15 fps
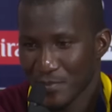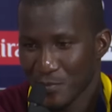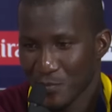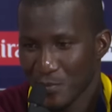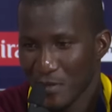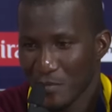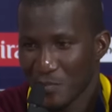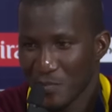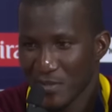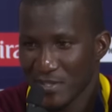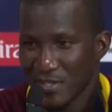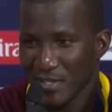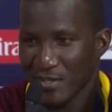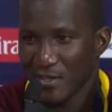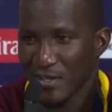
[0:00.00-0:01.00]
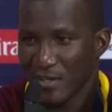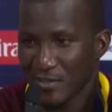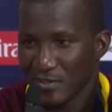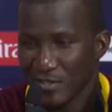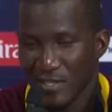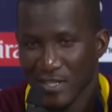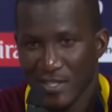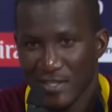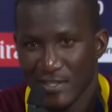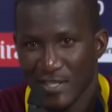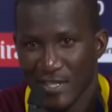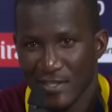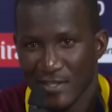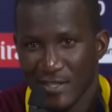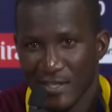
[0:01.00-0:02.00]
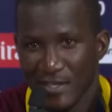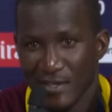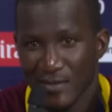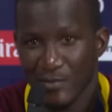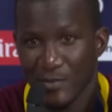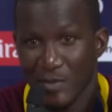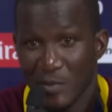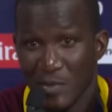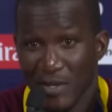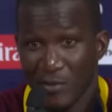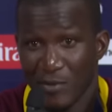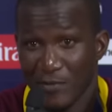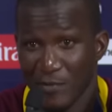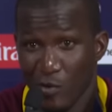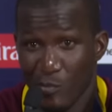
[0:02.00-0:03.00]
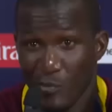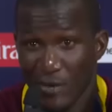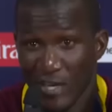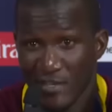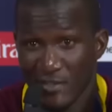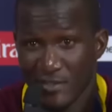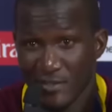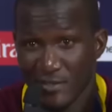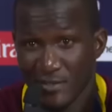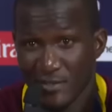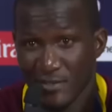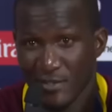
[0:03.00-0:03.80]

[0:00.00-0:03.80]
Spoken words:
One particular journalist said, we play with no brains.